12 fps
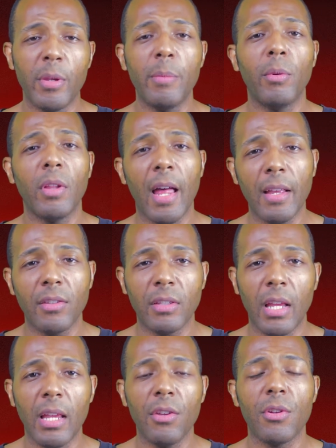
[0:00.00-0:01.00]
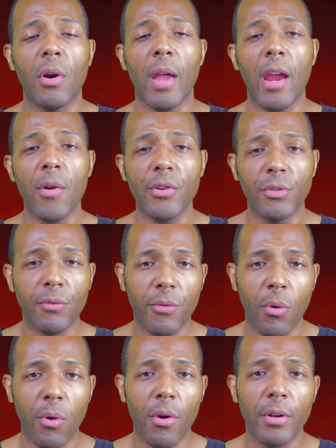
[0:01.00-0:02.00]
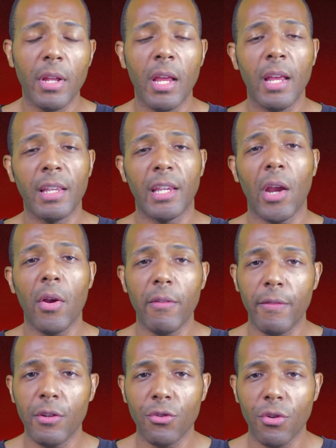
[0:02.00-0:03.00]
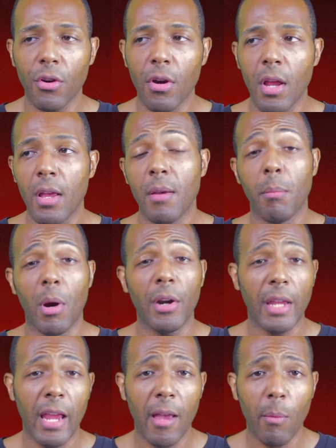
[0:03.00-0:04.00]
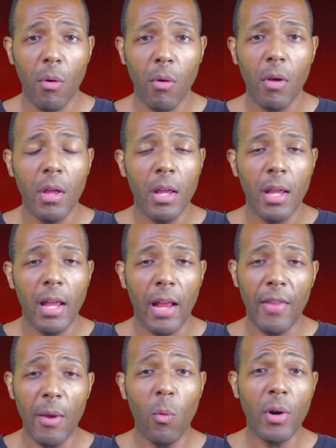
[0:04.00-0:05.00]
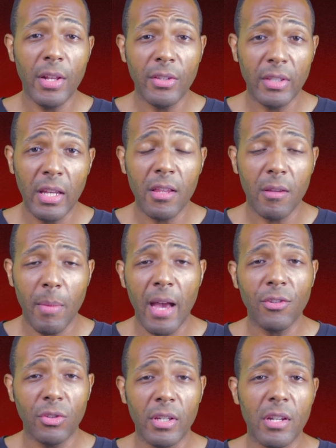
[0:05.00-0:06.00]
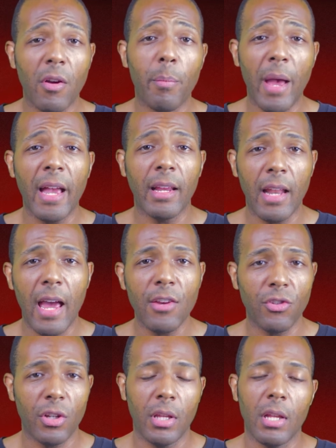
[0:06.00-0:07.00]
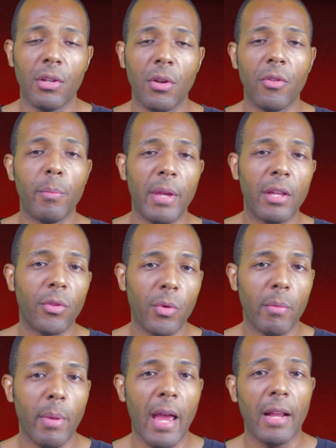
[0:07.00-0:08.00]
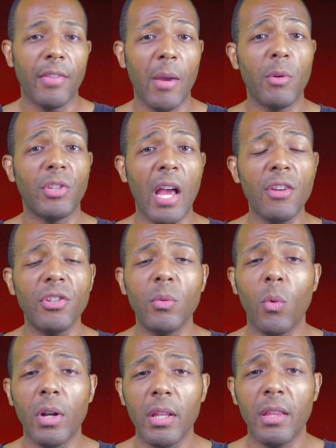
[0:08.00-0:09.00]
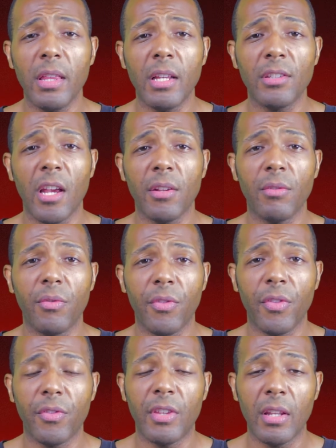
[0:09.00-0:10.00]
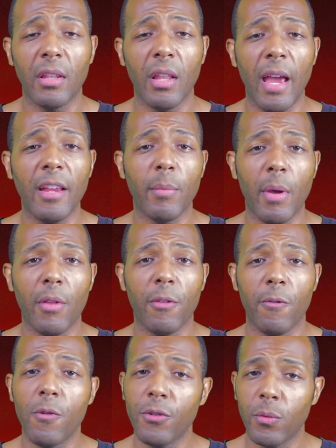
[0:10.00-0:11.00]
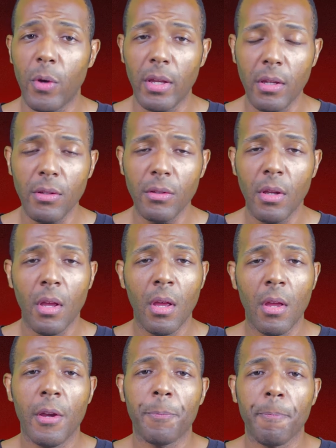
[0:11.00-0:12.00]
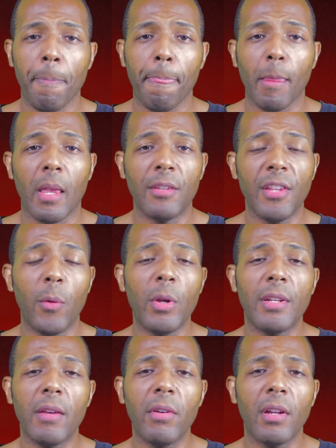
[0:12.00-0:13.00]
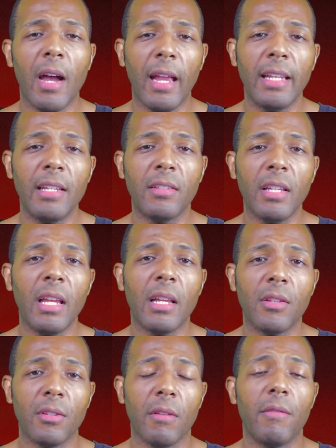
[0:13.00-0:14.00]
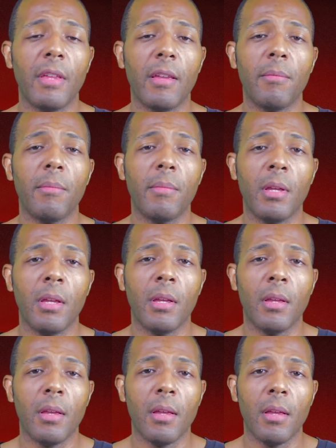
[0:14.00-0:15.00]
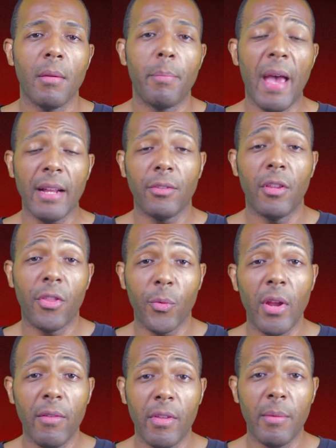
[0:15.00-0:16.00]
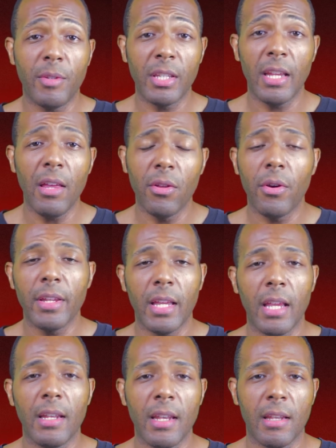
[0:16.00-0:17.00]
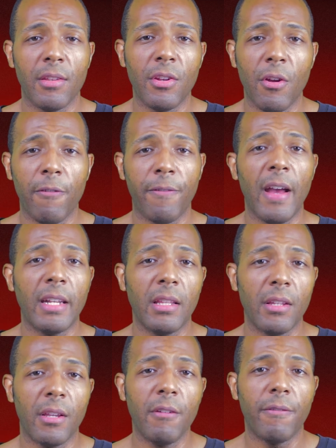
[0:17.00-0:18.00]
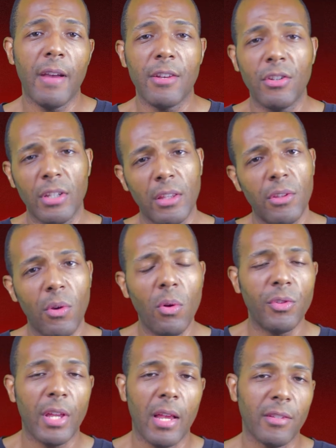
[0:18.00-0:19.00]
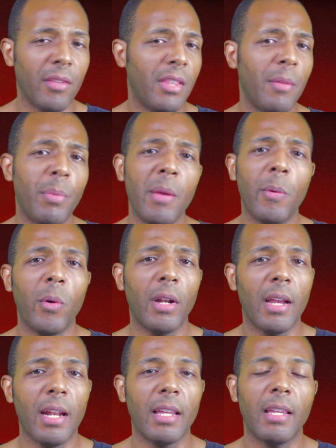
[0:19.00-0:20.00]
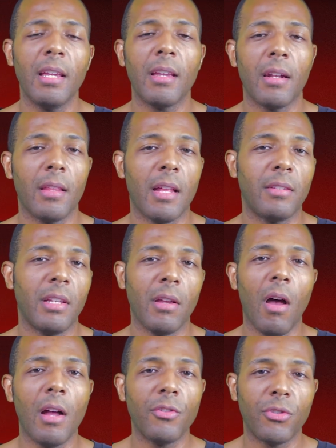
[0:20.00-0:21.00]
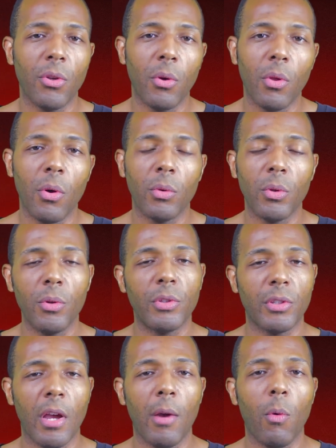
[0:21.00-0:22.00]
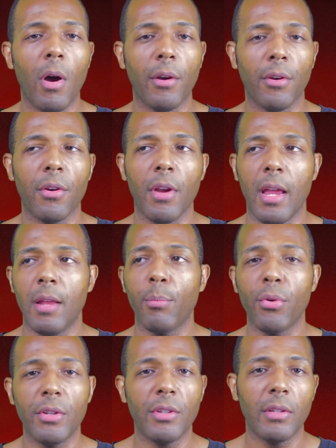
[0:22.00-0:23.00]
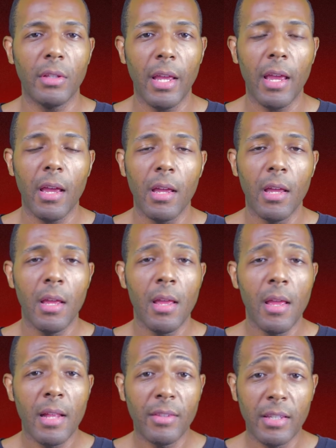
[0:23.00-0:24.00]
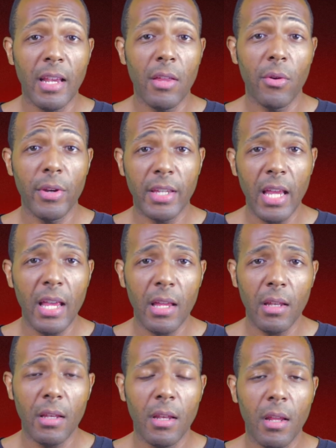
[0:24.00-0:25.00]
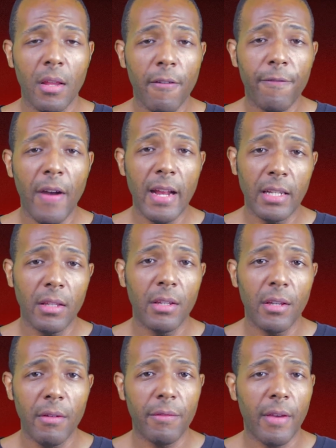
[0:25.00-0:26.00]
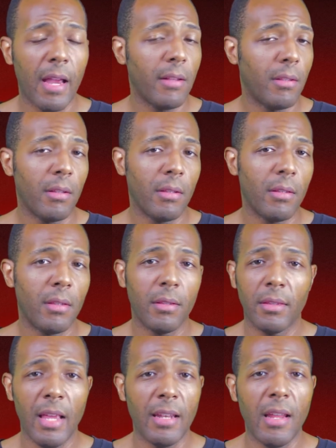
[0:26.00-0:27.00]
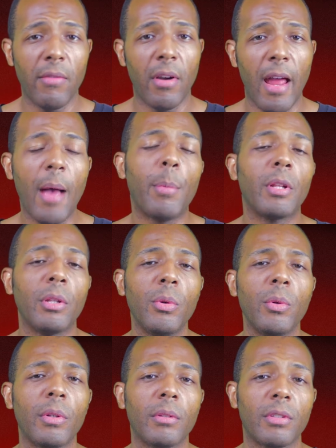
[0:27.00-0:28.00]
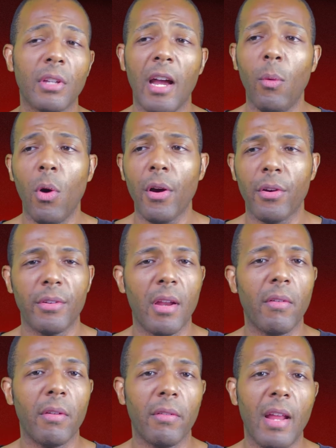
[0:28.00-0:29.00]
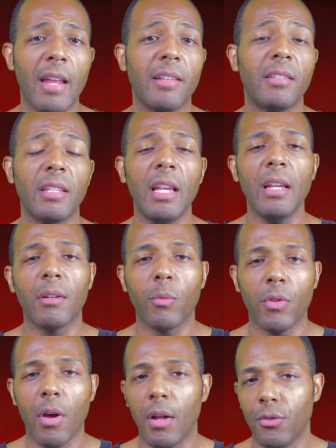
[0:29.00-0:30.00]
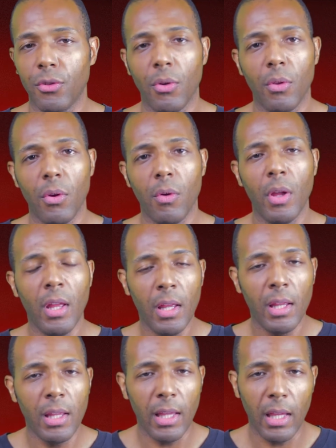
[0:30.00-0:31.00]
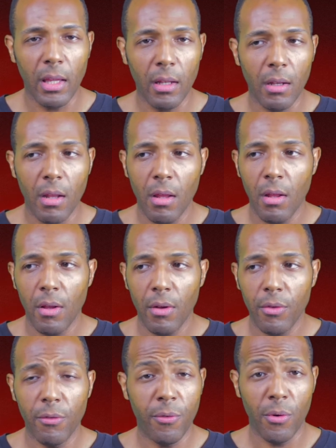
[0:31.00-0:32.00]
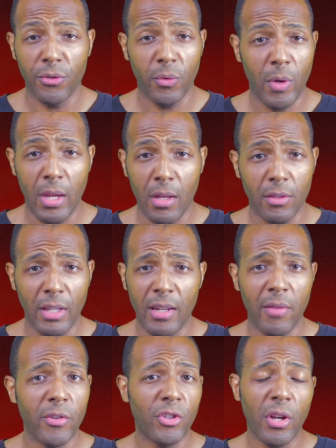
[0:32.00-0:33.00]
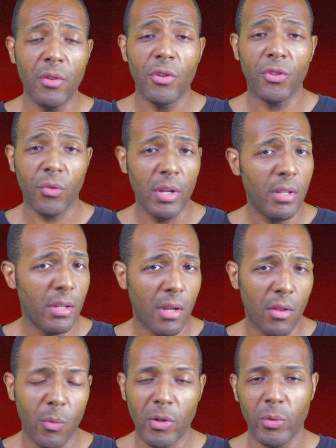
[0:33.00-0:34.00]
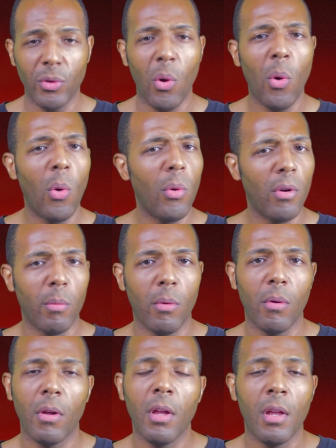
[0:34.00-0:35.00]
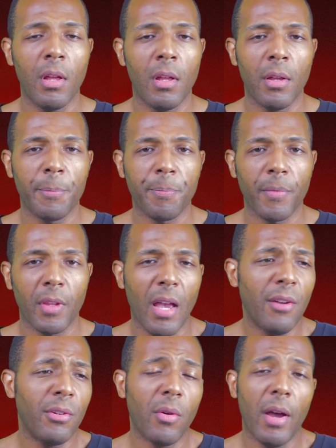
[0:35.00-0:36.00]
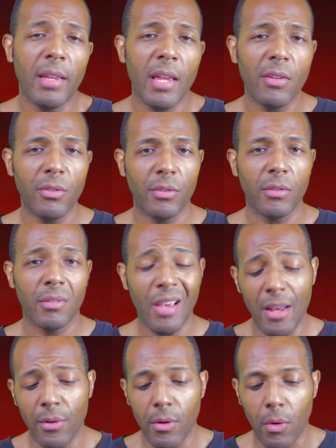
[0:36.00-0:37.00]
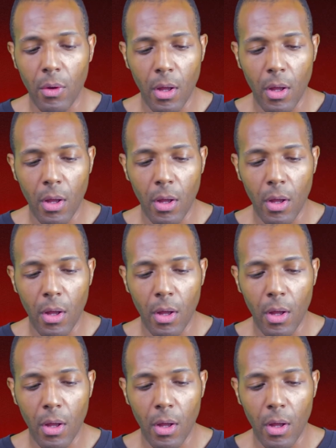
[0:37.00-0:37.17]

People like seeing, you know, Harrison Ford, Carrie Fisher, Mark Hamill, and they want to see them actually, you know, back in action again. You know, the big three back. That was actually one of the things I didn't like about The Force Awakens is that we never got any scenes of them back the three of them together again, you know, fighting the good fight, just like the old days. I think people would have got a kick out of that, seeing Han Solo, Luke Skywalker, and Princess Leia together again, fighting the good fight. That never happened. Luke Skywalker never even had a scene with Han Solo in The Force Awakens. They never shared the screen together, which was horrible. I don't know. I guess I don't know.